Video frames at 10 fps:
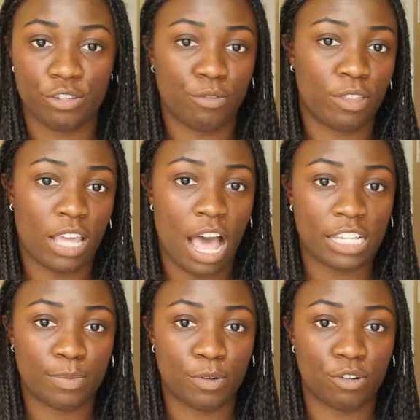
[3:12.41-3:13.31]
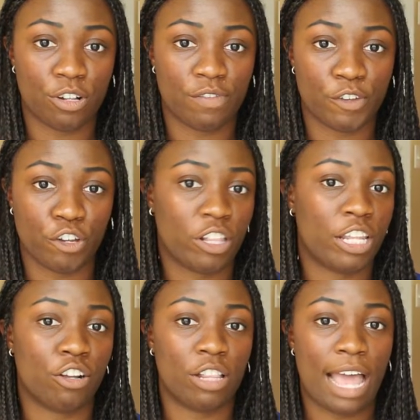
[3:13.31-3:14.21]
to the hospital for your
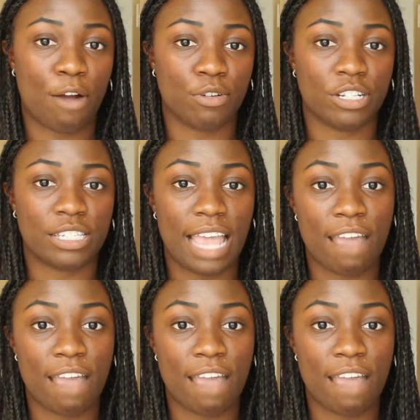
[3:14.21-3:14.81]
clinical hours